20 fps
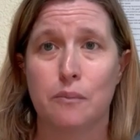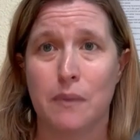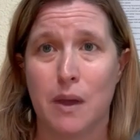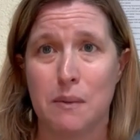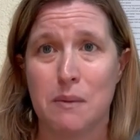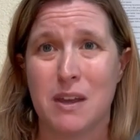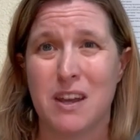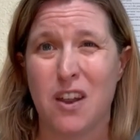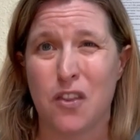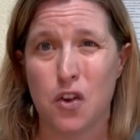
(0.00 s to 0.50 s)

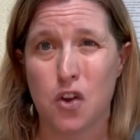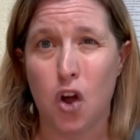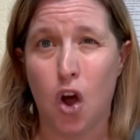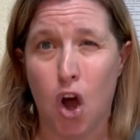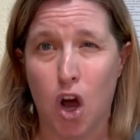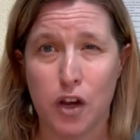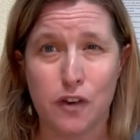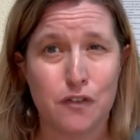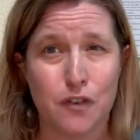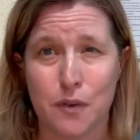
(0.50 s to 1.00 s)
maybe another
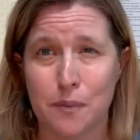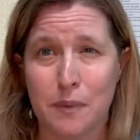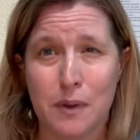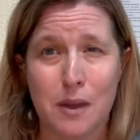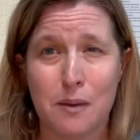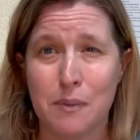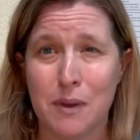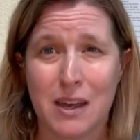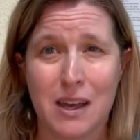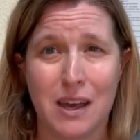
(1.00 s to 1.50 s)
con for
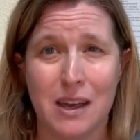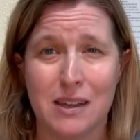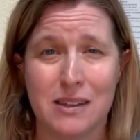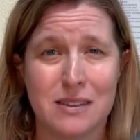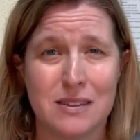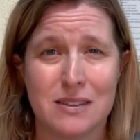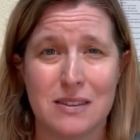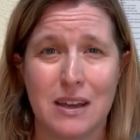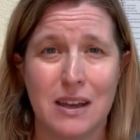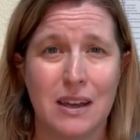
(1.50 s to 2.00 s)
me
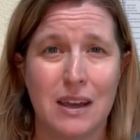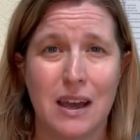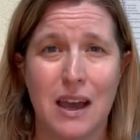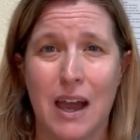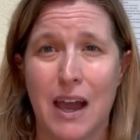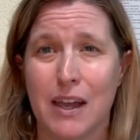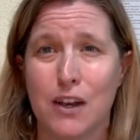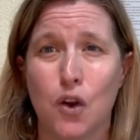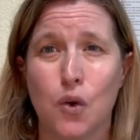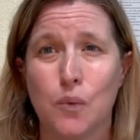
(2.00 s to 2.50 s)
because
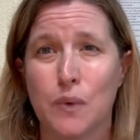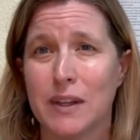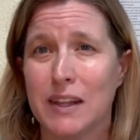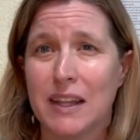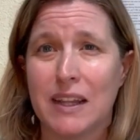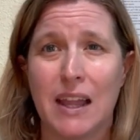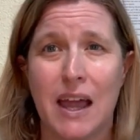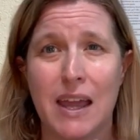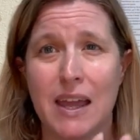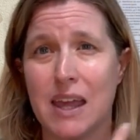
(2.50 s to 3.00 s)
I don't
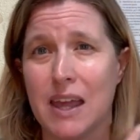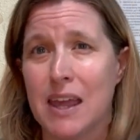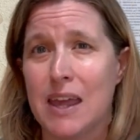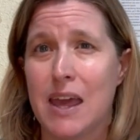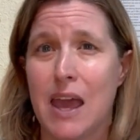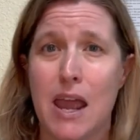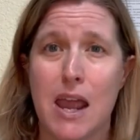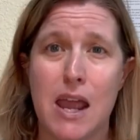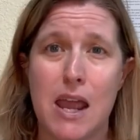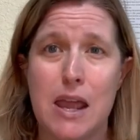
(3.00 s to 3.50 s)
really like a
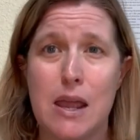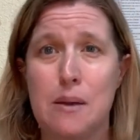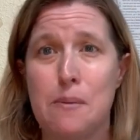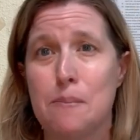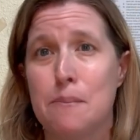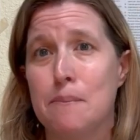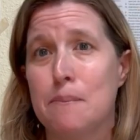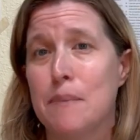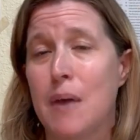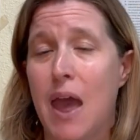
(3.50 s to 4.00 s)

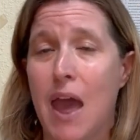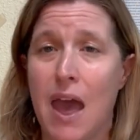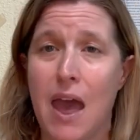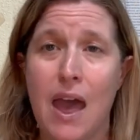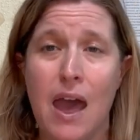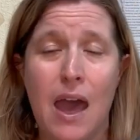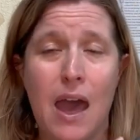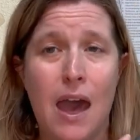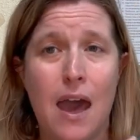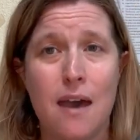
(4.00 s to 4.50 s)
game
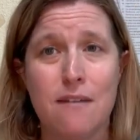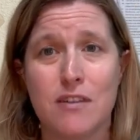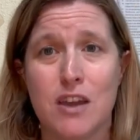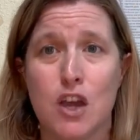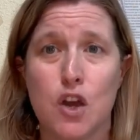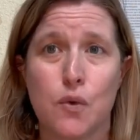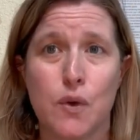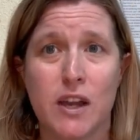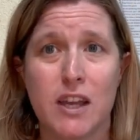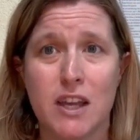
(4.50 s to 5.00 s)
heavy
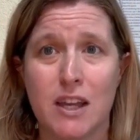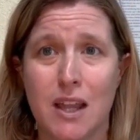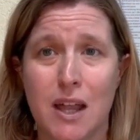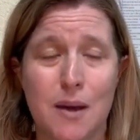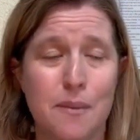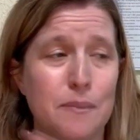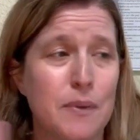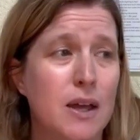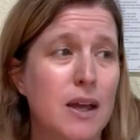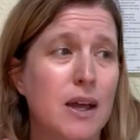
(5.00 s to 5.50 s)

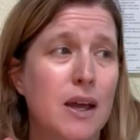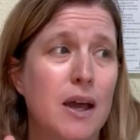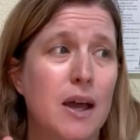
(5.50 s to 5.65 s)
curriculum,